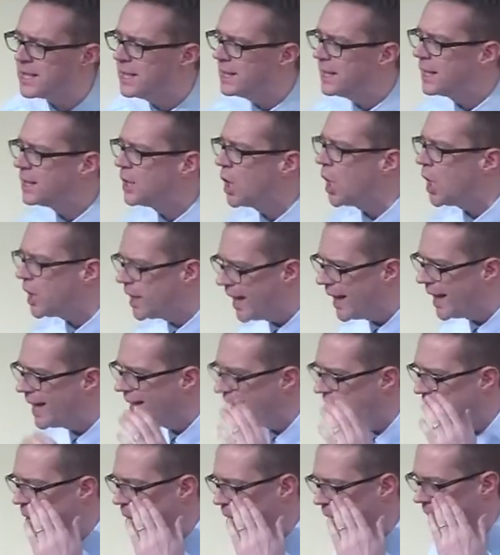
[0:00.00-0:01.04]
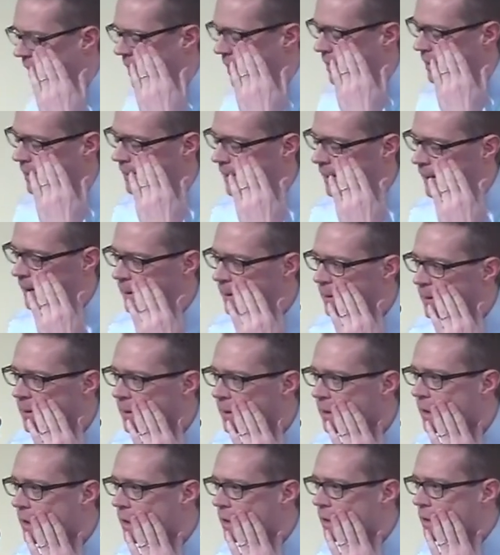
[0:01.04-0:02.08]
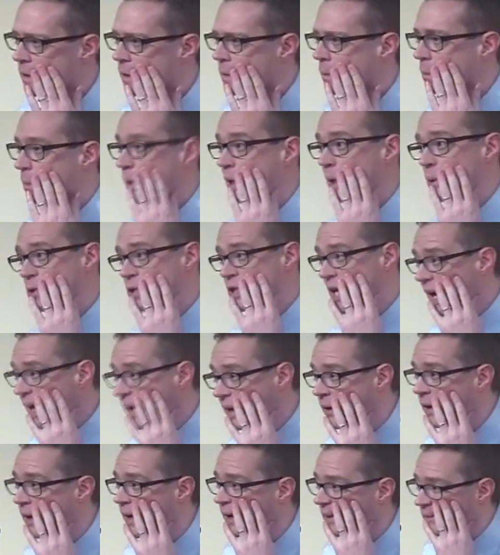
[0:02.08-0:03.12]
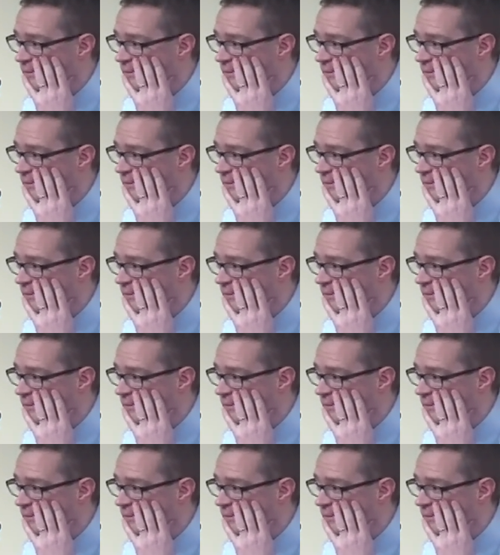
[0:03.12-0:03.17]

He didn't hurt anybody but he was angry.